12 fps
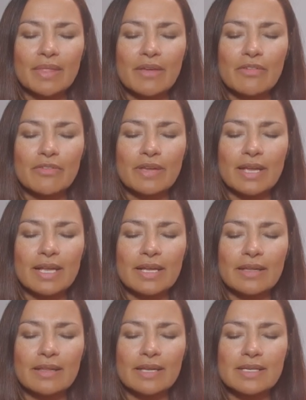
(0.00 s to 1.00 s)

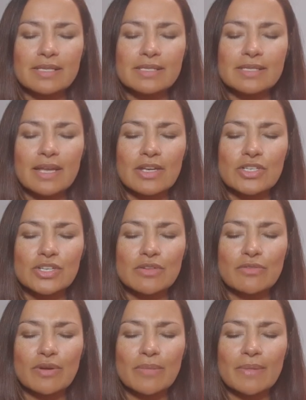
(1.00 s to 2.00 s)
feeling this energy
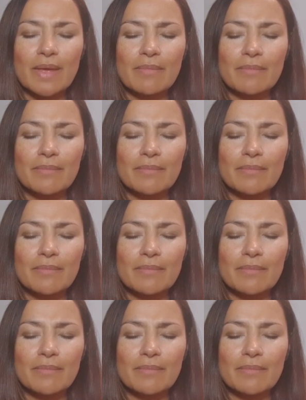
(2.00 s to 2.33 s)
from them.